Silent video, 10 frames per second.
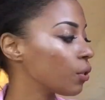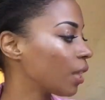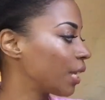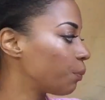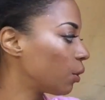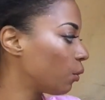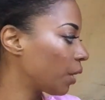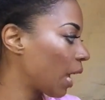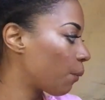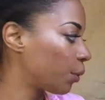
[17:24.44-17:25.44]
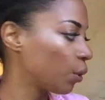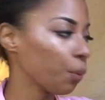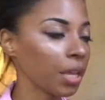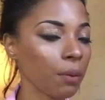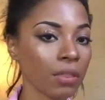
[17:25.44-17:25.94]
So that's what you'll get when you're
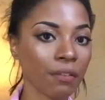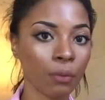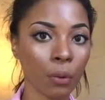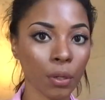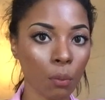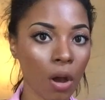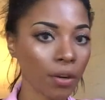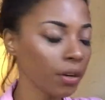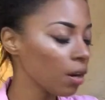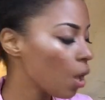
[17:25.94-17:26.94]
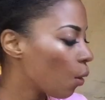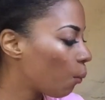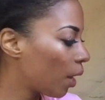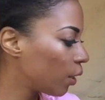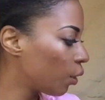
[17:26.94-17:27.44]
working with the Florida water,
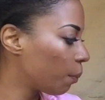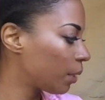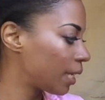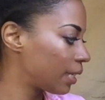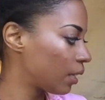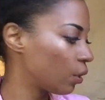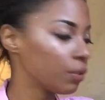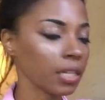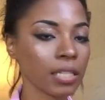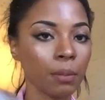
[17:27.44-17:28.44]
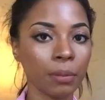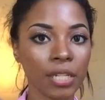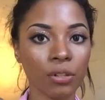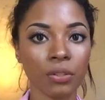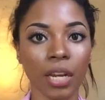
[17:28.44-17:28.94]
when you're blessing, using it to
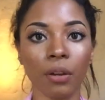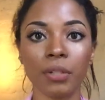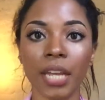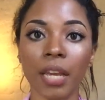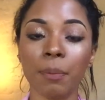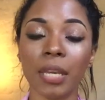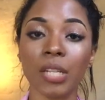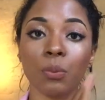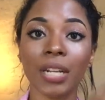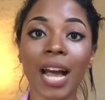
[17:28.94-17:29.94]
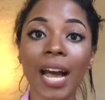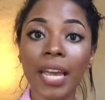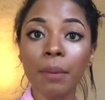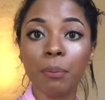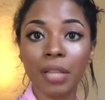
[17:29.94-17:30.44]
bless your tarot deck. Because when
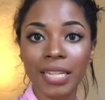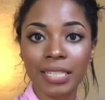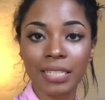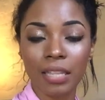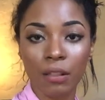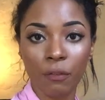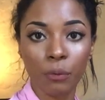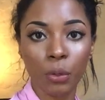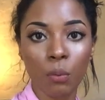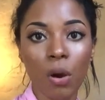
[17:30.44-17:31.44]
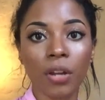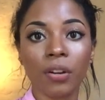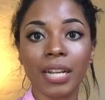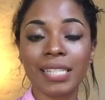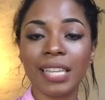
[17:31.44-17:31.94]
I blessed the Florida water
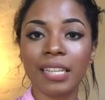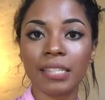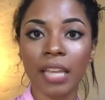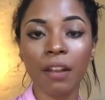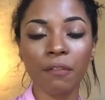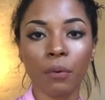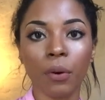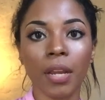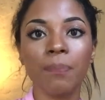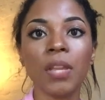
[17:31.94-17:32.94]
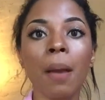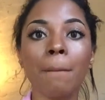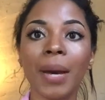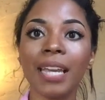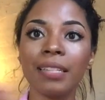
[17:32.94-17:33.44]
and I set intent for it,
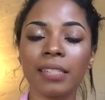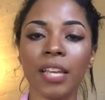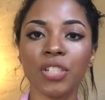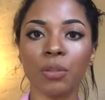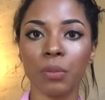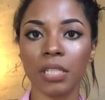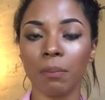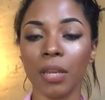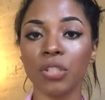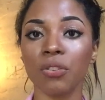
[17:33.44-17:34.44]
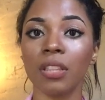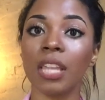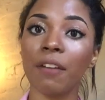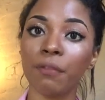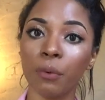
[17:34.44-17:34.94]
my intention was to make sure that
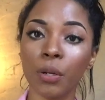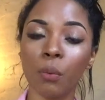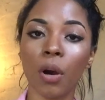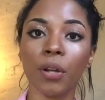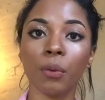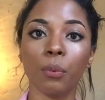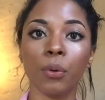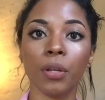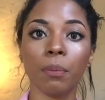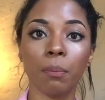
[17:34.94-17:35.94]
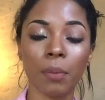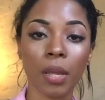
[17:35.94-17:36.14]
that Florida water would,